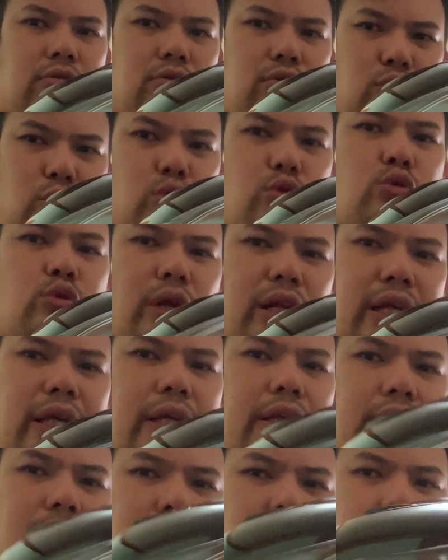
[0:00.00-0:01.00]

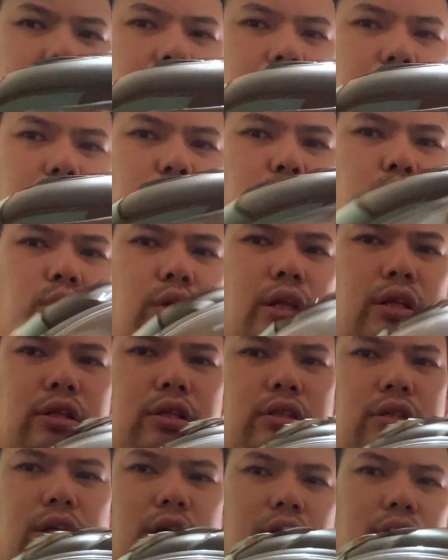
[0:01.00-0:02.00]
Usually, that's their usual
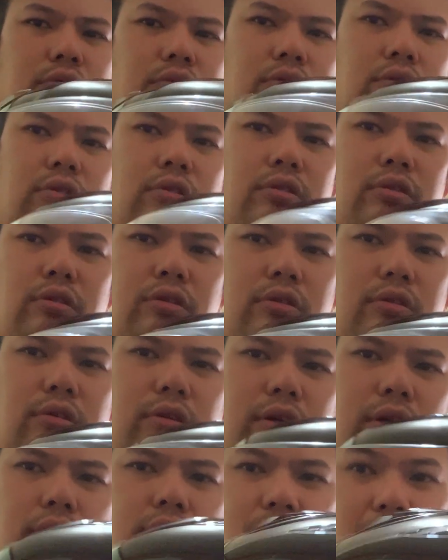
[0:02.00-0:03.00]
discount,
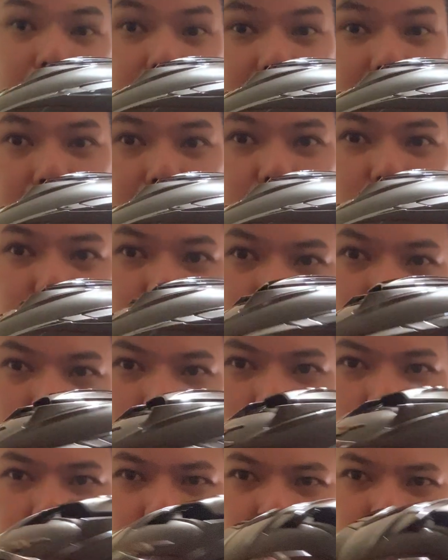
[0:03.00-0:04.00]
and sometimes
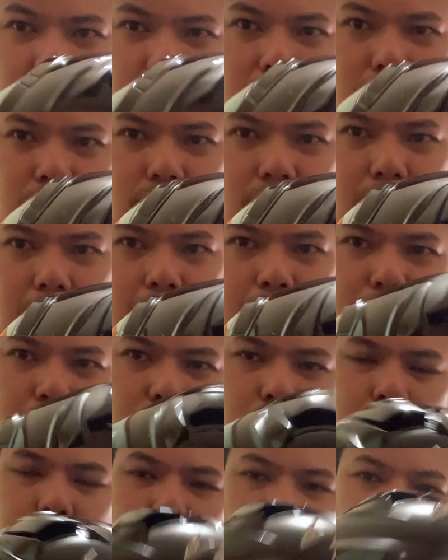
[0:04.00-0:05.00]
more if they have some
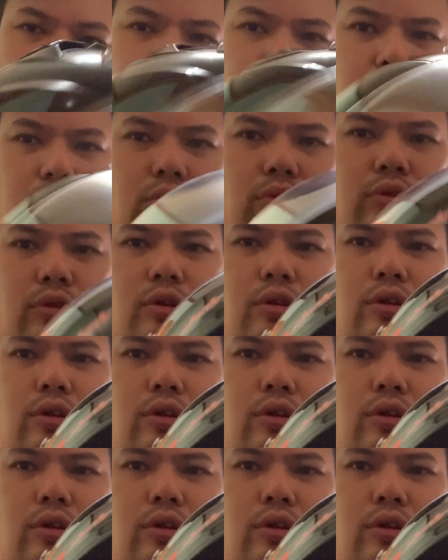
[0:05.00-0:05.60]
promos. So,